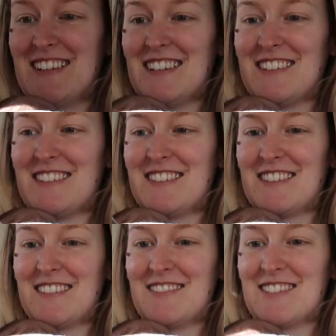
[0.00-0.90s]
This,
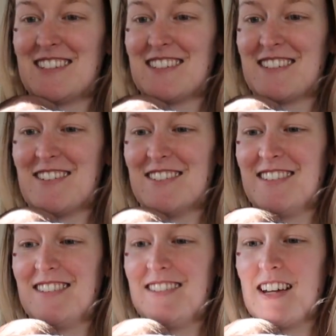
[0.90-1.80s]
what's this called?
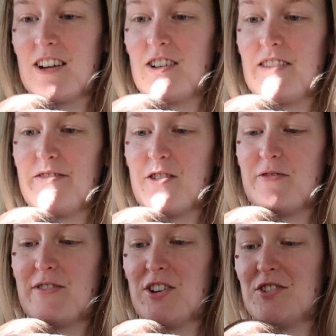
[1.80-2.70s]
Decorative
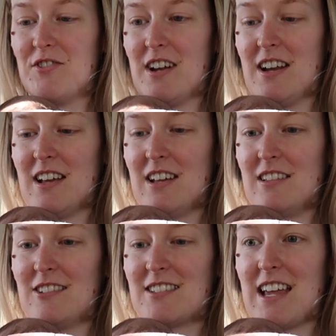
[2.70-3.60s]
faux fir tree.
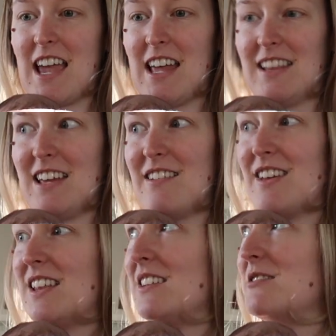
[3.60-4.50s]
Looks like Haley if
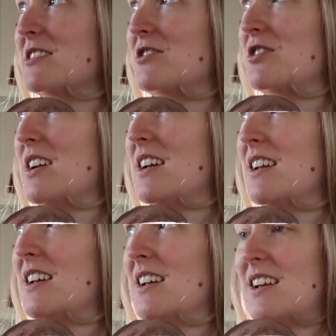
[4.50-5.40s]
Haley was a tree.
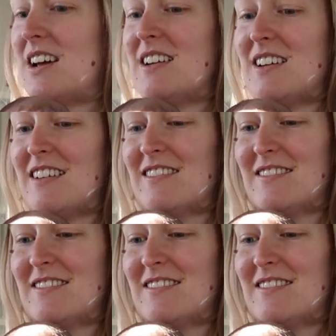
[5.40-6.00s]
I know.